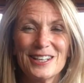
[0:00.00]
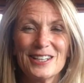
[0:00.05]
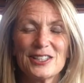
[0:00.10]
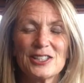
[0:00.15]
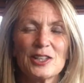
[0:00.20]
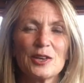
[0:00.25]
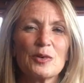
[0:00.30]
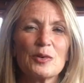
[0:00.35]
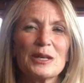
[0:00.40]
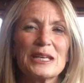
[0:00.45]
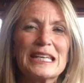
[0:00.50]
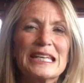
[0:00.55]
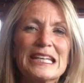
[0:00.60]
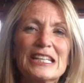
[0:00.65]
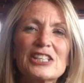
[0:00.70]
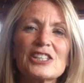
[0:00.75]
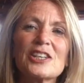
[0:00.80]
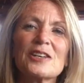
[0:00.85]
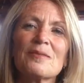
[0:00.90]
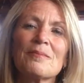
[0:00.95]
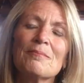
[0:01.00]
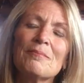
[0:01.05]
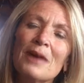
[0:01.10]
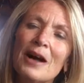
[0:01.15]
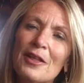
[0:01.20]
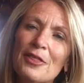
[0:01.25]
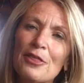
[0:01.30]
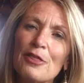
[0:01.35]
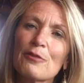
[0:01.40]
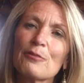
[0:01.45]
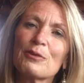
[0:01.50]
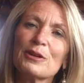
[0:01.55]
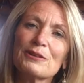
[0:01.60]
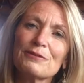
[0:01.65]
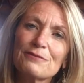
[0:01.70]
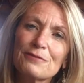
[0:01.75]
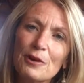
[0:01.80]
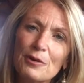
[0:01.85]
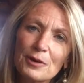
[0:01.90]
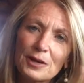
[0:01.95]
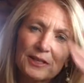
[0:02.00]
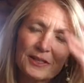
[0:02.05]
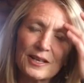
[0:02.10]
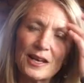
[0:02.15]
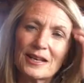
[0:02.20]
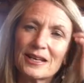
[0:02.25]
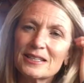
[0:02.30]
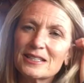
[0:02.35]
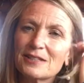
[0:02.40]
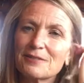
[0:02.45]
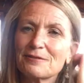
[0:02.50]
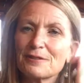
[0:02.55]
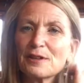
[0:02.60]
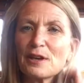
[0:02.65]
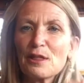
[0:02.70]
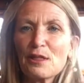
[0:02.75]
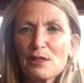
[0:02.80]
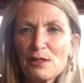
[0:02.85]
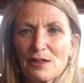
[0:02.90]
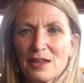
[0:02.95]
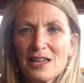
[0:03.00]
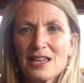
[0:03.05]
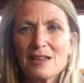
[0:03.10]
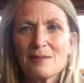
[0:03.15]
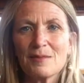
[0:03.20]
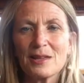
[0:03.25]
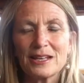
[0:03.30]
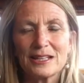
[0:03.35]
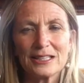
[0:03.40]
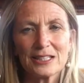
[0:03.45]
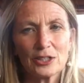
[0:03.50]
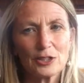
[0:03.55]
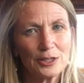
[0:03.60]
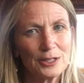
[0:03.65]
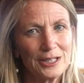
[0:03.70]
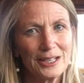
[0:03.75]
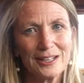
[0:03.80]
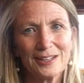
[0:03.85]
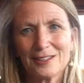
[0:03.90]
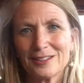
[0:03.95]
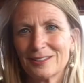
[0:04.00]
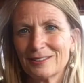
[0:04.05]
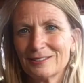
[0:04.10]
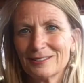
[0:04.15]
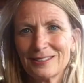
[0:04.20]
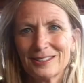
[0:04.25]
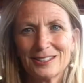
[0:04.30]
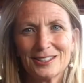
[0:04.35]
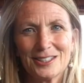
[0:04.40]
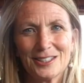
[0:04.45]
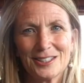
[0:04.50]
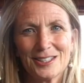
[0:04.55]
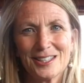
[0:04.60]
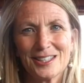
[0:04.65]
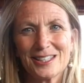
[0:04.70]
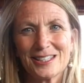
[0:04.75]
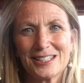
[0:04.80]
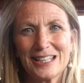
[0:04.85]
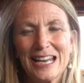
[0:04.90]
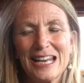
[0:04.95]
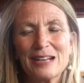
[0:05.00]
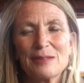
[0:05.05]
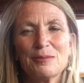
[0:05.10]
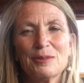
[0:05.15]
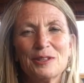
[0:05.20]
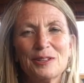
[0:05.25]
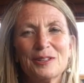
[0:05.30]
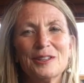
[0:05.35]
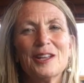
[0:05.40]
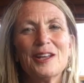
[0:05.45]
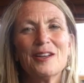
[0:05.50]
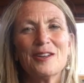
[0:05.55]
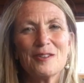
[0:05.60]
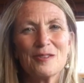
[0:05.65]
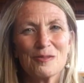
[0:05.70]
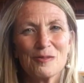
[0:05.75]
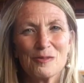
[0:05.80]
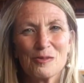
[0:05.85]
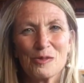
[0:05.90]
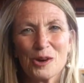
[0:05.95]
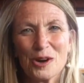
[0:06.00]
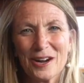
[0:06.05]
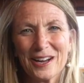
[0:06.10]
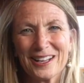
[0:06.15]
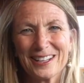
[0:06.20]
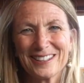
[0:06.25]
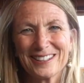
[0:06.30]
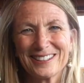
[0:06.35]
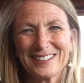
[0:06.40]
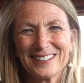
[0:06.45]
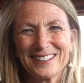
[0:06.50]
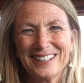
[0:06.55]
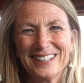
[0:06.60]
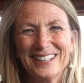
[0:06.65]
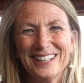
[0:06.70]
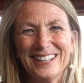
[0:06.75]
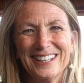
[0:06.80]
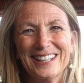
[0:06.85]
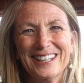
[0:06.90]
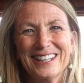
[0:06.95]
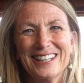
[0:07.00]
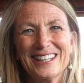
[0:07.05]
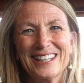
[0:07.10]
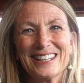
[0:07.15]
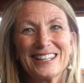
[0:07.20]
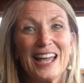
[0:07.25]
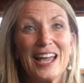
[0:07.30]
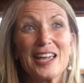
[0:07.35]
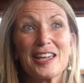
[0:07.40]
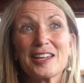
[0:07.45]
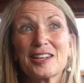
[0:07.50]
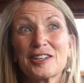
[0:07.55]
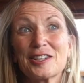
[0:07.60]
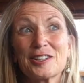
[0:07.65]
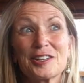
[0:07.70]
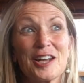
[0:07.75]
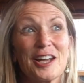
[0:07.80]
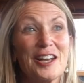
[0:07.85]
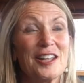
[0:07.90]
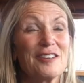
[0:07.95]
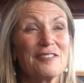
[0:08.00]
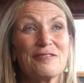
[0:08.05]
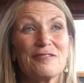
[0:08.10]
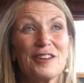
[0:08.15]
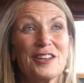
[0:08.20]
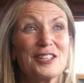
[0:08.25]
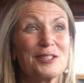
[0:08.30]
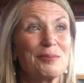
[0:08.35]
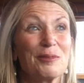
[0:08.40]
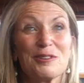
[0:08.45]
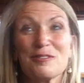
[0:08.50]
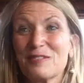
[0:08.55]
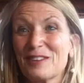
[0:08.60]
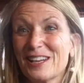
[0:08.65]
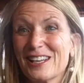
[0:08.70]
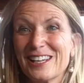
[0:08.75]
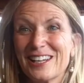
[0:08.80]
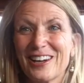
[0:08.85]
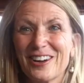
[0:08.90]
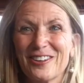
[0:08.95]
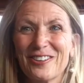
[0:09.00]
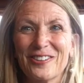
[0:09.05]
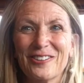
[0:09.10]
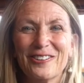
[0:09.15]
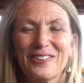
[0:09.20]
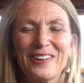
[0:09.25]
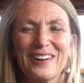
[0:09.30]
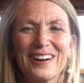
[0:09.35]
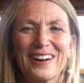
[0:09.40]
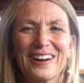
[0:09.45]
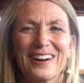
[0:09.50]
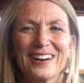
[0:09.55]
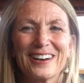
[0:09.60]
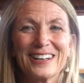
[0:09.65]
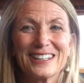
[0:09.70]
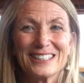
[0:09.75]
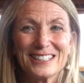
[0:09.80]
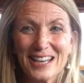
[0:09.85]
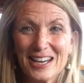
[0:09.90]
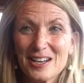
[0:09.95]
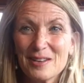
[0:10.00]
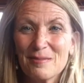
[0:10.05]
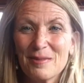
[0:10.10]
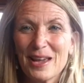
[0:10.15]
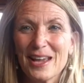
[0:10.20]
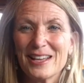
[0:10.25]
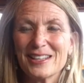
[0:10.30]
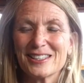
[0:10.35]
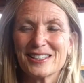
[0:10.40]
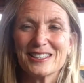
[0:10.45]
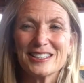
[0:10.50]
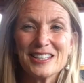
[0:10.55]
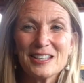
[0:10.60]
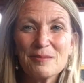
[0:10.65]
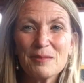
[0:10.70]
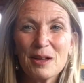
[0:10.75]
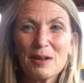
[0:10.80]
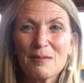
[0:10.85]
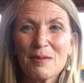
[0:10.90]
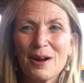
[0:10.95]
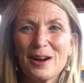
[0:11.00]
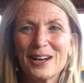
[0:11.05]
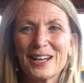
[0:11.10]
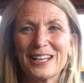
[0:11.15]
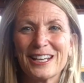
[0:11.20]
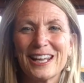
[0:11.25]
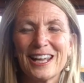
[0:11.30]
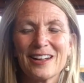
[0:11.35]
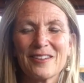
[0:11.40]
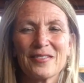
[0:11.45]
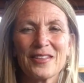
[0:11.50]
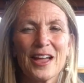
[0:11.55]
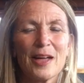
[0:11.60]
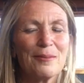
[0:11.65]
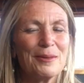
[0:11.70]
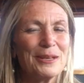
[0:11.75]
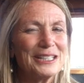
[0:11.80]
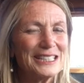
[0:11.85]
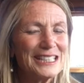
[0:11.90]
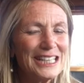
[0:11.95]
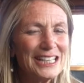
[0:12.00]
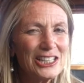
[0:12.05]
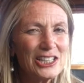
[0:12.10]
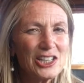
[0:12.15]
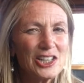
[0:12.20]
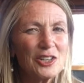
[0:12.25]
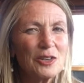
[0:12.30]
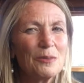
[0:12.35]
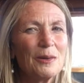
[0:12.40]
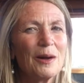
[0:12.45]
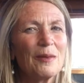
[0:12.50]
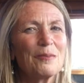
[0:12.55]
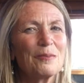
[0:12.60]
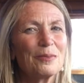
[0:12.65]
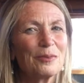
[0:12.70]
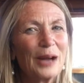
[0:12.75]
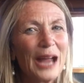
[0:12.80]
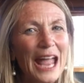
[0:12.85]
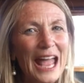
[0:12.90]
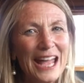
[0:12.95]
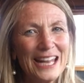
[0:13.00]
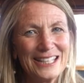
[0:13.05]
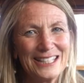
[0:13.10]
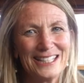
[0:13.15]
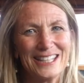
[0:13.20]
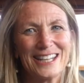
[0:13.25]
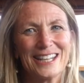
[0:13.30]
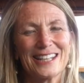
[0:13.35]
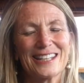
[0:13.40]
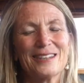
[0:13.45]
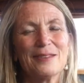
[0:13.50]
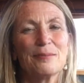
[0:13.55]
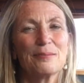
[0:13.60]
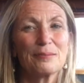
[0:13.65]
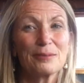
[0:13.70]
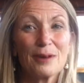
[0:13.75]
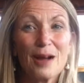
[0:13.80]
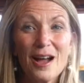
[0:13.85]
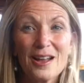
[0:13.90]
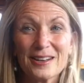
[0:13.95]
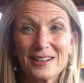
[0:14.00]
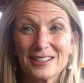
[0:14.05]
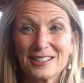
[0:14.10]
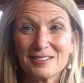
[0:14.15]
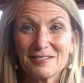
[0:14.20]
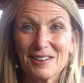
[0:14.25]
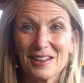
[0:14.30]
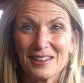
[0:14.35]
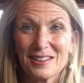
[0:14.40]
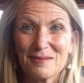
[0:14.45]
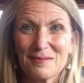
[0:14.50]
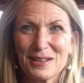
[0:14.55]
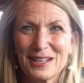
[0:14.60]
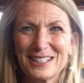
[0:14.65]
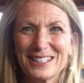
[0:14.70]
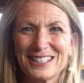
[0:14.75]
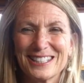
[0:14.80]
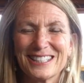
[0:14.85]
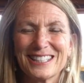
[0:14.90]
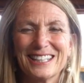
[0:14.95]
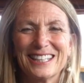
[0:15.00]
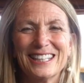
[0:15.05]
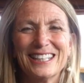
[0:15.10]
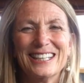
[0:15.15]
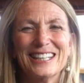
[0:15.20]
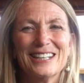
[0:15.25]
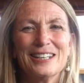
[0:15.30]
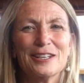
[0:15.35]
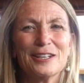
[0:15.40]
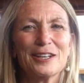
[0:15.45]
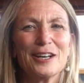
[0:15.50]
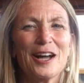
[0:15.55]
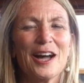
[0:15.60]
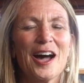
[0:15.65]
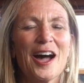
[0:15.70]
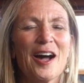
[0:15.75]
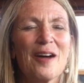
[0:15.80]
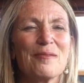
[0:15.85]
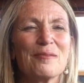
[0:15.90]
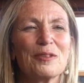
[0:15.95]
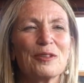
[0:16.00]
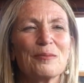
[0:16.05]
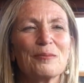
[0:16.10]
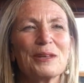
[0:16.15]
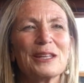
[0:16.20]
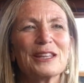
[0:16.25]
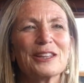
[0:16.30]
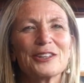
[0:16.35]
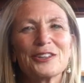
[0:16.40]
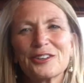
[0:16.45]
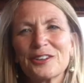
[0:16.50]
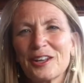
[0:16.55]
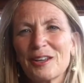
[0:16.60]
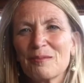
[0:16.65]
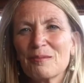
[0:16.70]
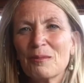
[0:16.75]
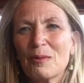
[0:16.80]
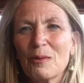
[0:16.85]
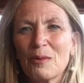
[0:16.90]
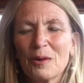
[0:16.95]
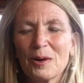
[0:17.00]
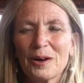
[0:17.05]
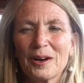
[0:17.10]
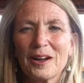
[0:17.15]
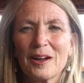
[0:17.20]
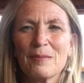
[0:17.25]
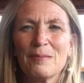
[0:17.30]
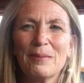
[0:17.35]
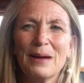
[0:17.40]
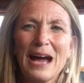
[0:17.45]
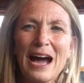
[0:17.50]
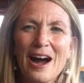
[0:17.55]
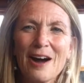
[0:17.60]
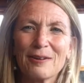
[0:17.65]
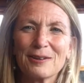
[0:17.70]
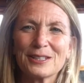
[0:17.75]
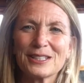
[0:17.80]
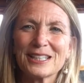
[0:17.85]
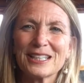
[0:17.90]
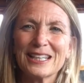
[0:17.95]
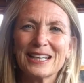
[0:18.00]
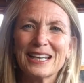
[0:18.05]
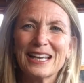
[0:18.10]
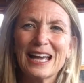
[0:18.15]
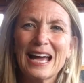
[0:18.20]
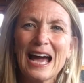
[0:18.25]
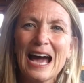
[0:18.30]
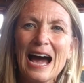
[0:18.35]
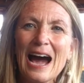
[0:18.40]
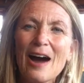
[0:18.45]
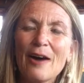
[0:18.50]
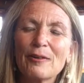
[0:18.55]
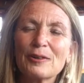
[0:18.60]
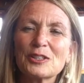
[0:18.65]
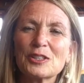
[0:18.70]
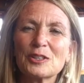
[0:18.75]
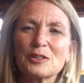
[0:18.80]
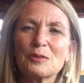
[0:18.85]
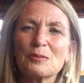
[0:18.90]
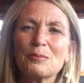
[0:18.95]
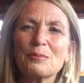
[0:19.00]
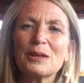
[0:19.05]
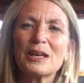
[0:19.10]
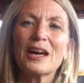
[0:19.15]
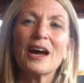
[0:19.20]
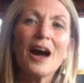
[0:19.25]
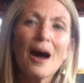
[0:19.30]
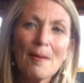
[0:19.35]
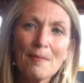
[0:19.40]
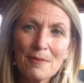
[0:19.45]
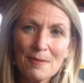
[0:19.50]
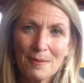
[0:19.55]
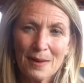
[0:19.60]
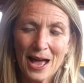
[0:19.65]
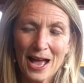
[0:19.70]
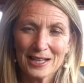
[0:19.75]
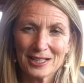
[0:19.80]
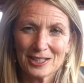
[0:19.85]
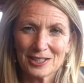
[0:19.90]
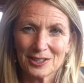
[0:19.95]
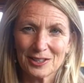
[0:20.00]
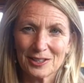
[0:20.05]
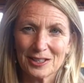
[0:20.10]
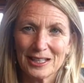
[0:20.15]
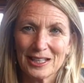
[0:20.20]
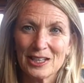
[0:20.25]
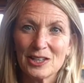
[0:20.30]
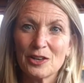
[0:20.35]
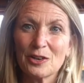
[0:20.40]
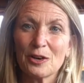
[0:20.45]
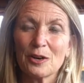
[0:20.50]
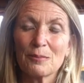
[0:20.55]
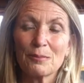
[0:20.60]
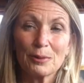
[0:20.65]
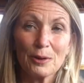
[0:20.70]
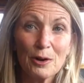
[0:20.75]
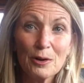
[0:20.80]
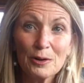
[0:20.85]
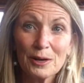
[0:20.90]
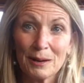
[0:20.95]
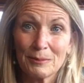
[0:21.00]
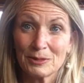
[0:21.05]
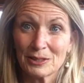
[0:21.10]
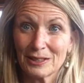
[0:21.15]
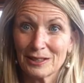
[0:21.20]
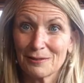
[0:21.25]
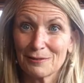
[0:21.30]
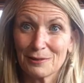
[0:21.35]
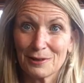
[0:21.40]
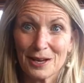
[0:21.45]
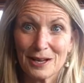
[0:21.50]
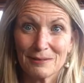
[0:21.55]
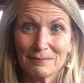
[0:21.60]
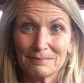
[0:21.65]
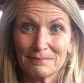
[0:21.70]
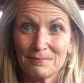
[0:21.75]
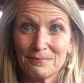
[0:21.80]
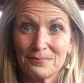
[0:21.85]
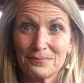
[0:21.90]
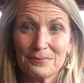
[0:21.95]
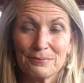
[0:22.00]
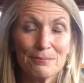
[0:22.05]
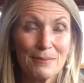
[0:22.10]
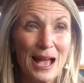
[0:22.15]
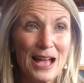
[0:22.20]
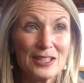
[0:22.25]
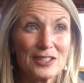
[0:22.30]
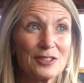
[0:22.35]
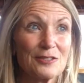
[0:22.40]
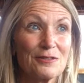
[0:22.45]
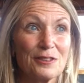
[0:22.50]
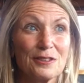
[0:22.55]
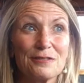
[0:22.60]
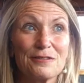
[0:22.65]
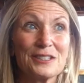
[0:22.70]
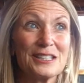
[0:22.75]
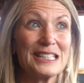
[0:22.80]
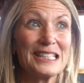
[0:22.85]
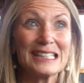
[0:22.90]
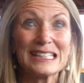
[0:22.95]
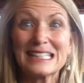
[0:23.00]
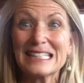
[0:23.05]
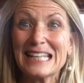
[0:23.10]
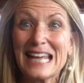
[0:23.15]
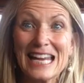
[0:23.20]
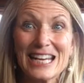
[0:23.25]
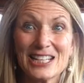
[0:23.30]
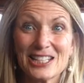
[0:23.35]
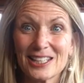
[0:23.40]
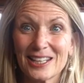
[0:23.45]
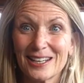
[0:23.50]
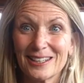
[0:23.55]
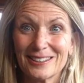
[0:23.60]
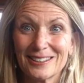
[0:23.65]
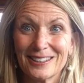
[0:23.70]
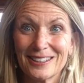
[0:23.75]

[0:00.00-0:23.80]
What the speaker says: So each month we focus on a different theme that is critical to sustainable work, like creating a Facebook video or database and email marketing. I'll teaching you about branding, product development. We'll be learning more about how to become a master in your program delivery, masterful facilitation,